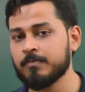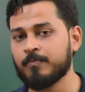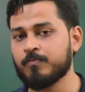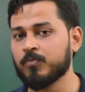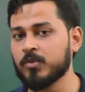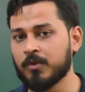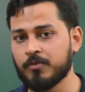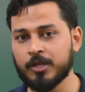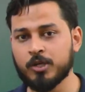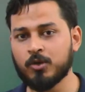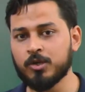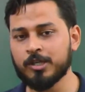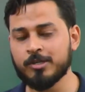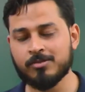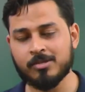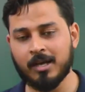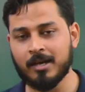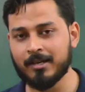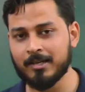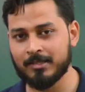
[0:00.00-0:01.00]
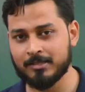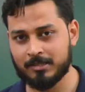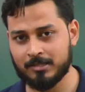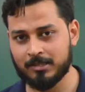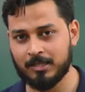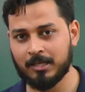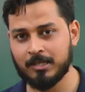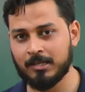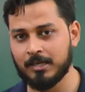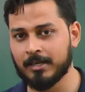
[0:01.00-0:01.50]
we don't use arrays
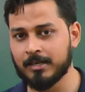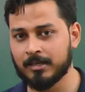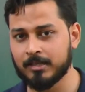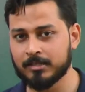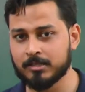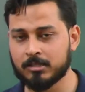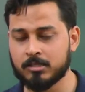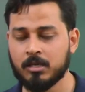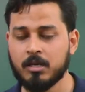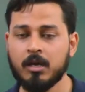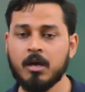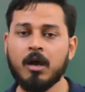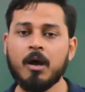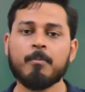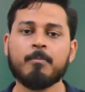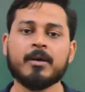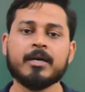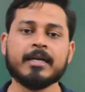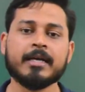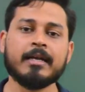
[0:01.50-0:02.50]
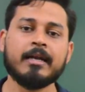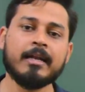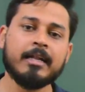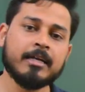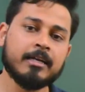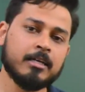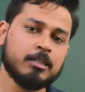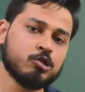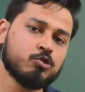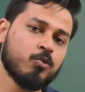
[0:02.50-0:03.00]
in linked list, but in linked
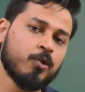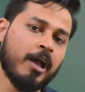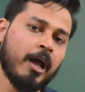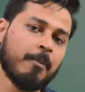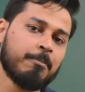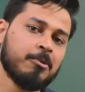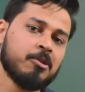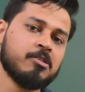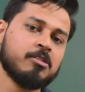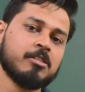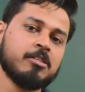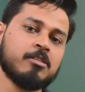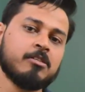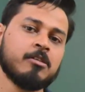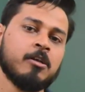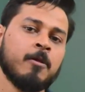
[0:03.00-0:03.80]
list what happens is